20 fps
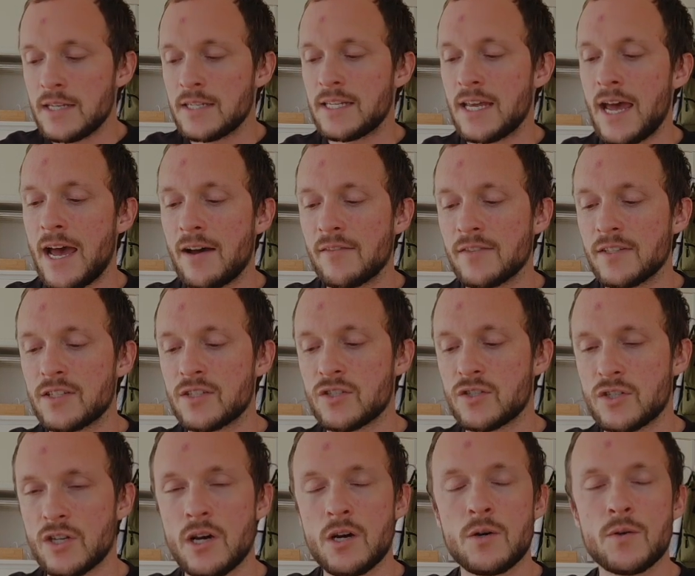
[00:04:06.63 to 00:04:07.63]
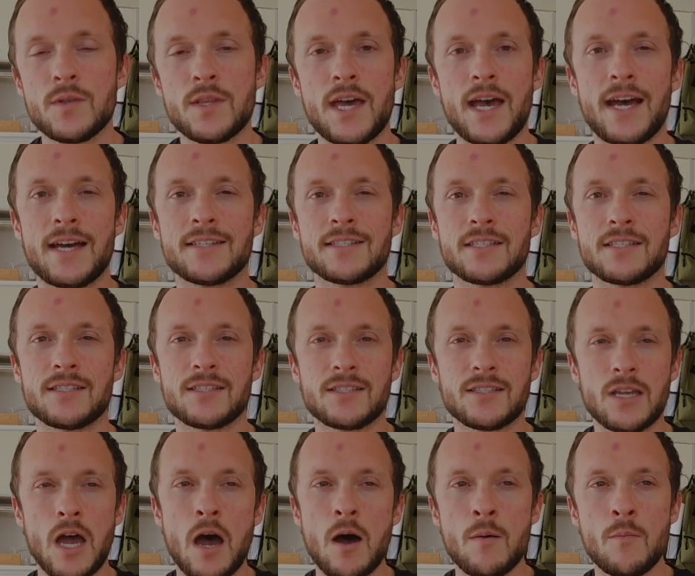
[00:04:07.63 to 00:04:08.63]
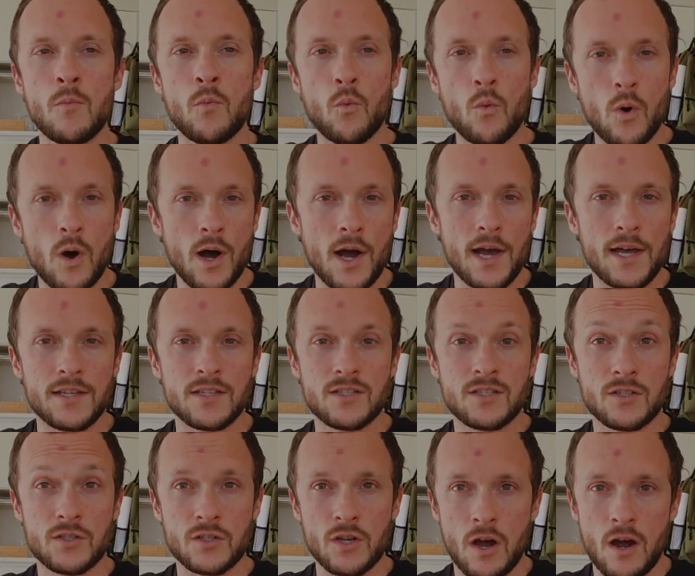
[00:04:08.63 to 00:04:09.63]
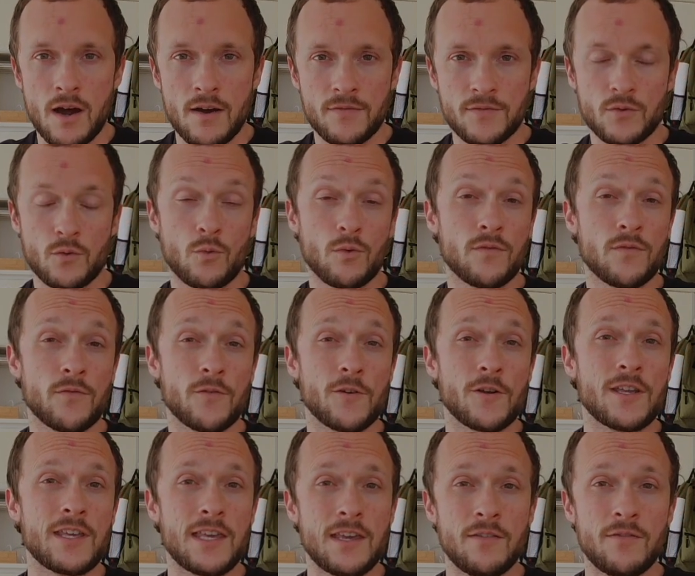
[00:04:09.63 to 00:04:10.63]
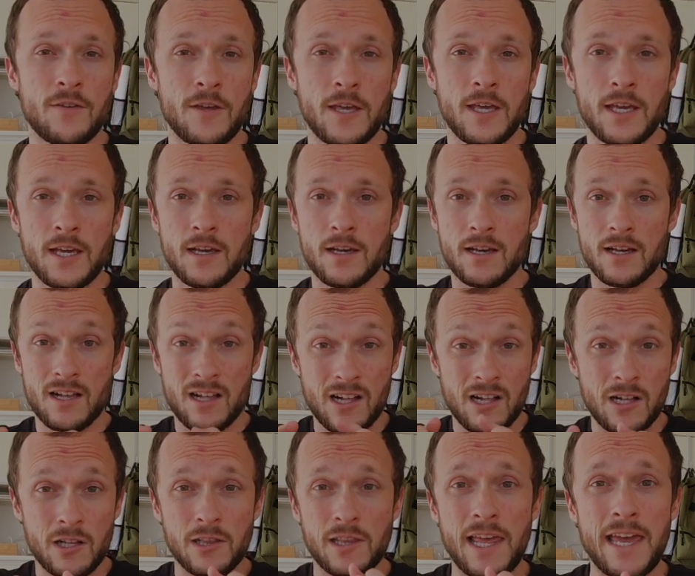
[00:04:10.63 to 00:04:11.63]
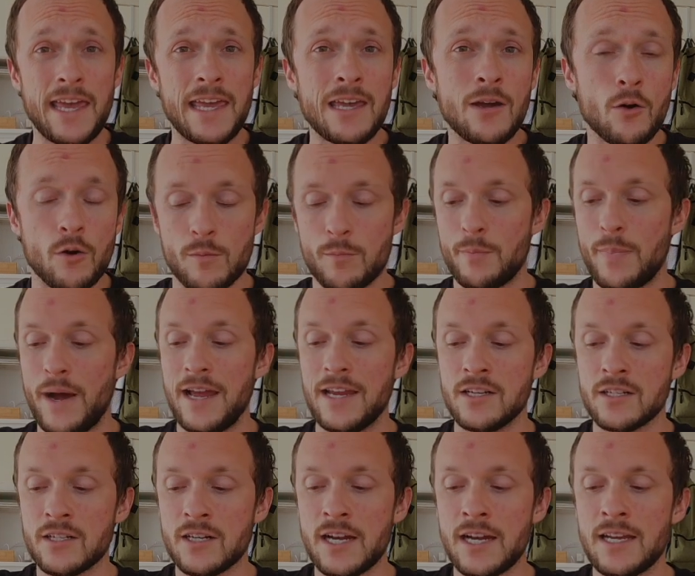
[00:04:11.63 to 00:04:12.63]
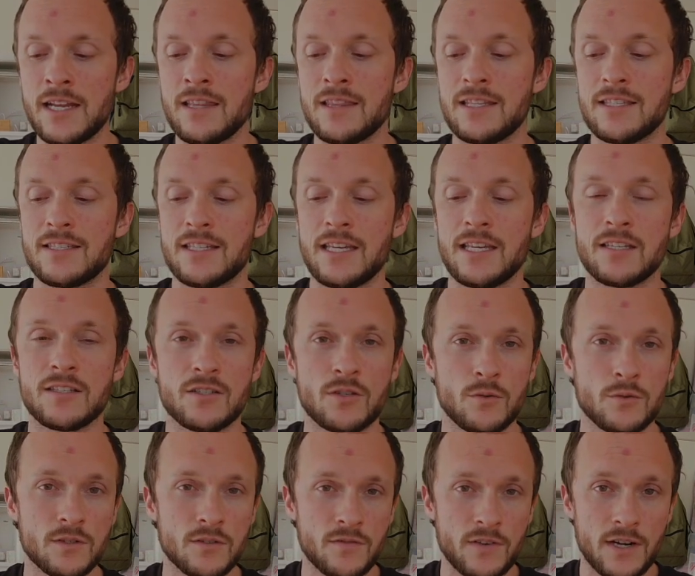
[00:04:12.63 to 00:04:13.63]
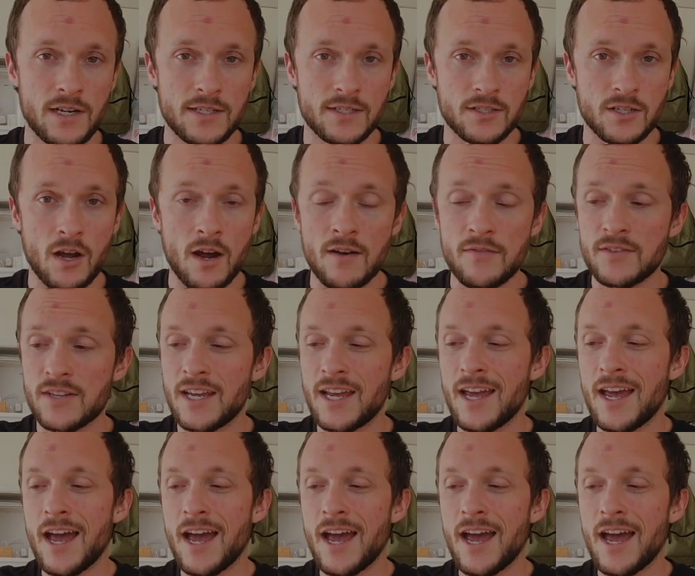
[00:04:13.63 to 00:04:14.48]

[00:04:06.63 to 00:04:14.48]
to have a stone that has a somewhat soft or forgiving clay or binder in it. These king stones are very soft.